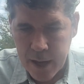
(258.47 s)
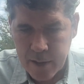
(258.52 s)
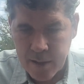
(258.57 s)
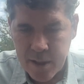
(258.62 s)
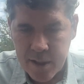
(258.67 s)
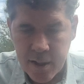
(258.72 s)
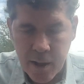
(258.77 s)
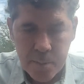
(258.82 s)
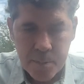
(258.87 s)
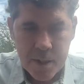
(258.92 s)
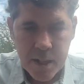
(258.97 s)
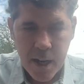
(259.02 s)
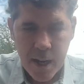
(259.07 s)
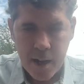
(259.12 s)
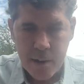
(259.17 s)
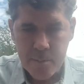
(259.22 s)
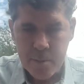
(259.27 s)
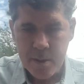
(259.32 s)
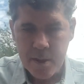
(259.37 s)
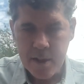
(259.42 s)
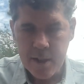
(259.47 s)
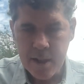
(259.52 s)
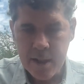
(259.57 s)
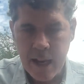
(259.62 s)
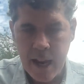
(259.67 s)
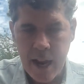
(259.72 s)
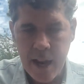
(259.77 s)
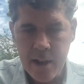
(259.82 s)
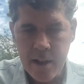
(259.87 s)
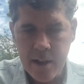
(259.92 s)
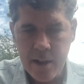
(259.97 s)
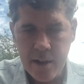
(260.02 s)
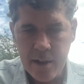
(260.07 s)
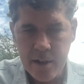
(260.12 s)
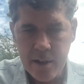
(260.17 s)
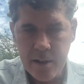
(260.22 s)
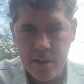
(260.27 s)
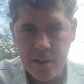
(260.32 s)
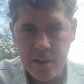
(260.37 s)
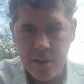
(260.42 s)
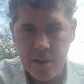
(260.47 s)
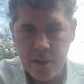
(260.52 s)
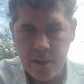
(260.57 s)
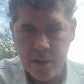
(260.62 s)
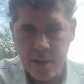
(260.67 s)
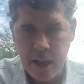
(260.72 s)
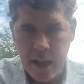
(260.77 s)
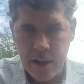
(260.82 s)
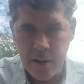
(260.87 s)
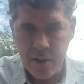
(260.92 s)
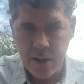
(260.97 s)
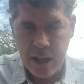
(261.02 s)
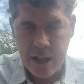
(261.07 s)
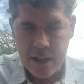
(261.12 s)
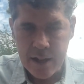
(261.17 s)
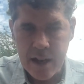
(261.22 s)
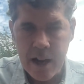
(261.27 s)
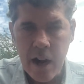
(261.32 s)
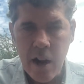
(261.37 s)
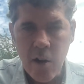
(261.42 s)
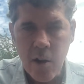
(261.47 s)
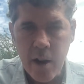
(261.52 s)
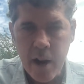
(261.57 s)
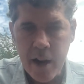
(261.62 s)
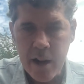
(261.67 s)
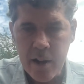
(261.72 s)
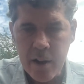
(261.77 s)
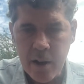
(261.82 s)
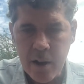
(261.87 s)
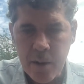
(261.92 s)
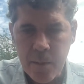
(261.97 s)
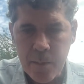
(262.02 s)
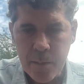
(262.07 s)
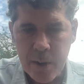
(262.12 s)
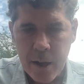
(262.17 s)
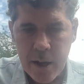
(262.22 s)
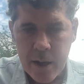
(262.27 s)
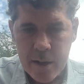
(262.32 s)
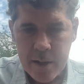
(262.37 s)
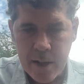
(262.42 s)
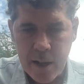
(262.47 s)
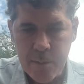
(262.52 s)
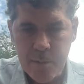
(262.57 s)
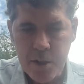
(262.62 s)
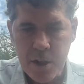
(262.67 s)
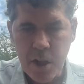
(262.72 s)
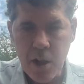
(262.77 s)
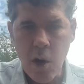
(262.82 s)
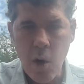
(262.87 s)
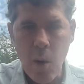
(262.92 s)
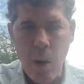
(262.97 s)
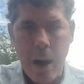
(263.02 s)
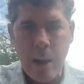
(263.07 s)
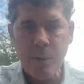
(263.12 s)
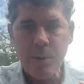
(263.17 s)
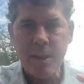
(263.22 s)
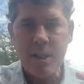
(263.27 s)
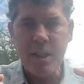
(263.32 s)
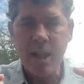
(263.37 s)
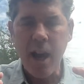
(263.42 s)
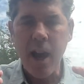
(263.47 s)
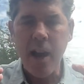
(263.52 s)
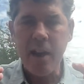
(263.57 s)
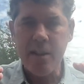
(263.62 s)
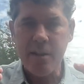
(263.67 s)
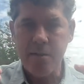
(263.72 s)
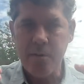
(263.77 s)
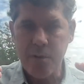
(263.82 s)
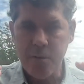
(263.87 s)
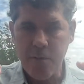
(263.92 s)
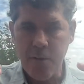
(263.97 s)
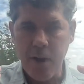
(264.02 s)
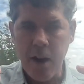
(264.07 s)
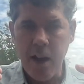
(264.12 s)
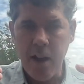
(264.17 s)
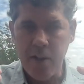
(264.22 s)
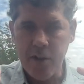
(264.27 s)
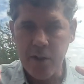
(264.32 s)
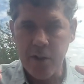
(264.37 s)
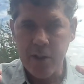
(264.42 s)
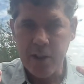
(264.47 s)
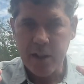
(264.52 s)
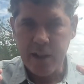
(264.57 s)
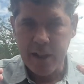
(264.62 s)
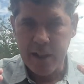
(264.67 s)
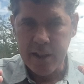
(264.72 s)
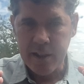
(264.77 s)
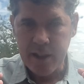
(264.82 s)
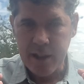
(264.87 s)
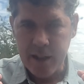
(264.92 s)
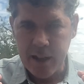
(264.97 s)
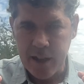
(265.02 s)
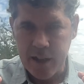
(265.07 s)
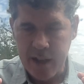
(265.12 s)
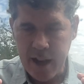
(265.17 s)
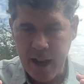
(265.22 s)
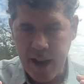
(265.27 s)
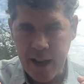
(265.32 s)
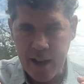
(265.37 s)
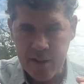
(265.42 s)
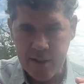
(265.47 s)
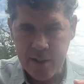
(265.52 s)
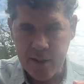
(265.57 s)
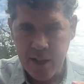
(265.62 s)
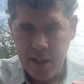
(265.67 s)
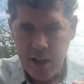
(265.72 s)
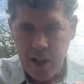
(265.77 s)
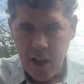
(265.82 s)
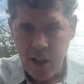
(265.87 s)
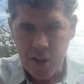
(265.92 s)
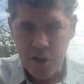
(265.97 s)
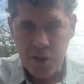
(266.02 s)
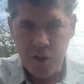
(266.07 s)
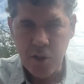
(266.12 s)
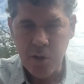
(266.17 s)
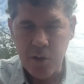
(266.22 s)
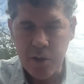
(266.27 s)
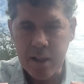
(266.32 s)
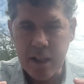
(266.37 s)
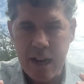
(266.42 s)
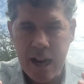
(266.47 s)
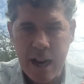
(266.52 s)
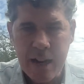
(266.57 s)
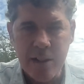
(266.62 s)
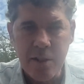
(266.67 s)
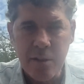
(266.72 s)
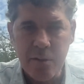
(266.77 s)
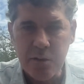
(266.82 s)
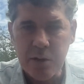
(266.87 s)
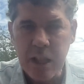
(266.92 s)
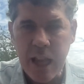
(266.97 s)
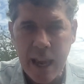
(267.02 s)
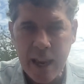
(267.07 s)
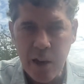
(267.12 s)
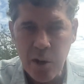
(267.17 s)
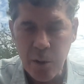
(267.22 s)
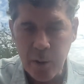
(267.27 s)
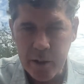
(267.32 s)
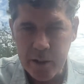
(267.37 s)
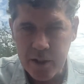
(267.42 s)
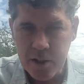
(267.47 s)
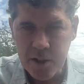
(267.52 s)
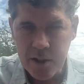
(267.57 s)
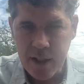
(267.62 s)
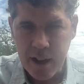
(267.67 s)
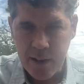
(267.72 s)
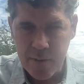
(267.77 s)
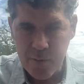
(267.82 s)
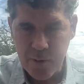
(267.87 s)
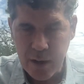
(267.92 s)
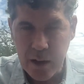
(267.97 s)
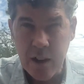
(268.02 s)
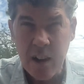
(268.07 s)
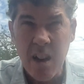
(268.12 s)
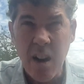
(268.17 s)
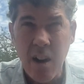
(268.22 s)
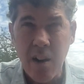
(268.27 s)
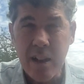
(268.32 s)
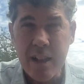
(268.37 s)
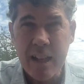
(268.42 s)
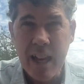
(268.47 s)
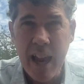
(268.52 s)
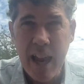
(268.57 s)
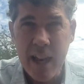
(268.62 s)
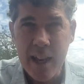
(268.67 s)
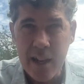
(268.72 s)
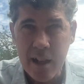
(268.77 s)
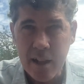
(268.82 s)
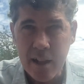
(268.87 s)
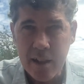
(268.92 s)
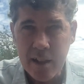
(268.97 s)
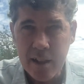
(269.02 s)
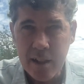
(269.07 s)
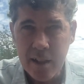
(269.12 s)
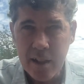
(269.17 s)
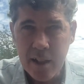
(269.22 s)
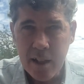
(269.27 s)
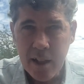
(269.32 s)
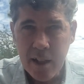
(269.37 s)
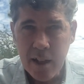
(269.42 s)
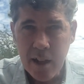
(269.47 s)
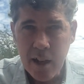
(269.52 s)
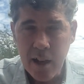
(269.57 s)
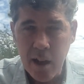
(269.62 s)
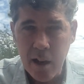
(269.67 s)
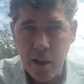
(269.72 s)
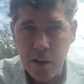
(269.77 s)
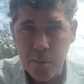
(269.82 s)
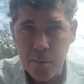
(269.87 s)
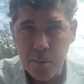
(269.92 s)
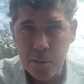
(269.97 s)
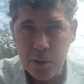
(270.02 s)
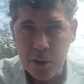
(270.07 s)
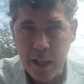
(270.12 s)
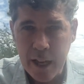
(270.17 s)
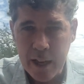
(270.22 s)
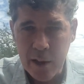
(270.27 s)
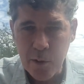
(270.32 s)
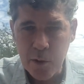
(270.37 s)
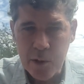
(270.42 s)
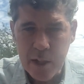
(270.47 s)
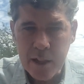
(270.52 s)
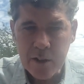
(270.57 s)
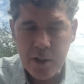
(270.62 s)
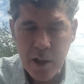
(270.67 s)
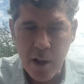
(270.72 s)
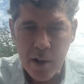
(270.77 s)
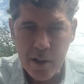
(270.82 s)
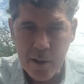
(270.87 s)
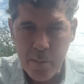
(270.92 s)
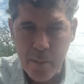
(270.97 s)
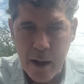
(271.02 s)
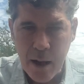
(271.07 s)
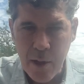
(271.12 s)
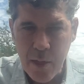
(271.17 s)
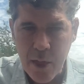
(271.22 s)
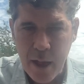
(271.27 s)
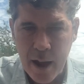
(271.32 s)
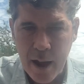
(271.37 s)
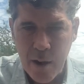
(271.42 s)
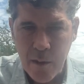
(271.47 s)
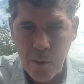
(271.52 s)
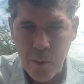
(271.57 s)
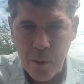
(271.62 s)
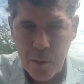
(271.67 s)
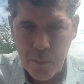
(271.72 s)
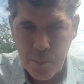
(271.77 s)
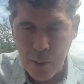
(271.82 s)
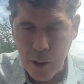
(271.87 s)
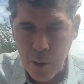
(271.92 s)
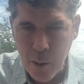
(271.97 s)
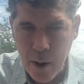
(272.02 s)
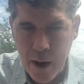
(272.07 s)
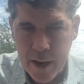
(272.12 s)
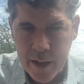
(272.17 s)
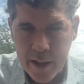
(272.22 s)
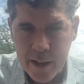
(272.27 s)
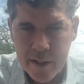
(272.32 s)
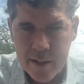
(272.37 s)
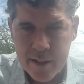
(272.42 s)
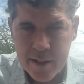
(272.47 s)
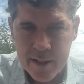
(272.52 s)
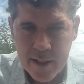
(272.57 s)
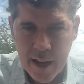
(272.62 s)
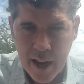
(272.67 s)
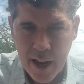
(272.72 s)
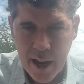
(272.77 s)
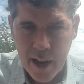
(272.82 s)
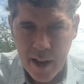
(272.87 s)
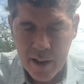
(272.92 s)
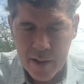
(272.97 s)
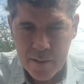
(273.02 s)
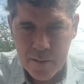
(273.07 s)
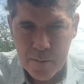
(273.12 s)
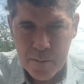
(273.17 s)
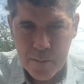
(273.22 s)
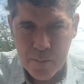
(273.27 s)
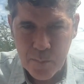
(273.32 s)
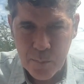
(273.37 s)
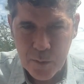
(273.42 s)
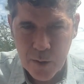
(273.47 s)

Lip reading: sometimes that narrator seems to go outside of the father. It has a certain kind of language, that very archaic language. I'll talk about that with poetics, and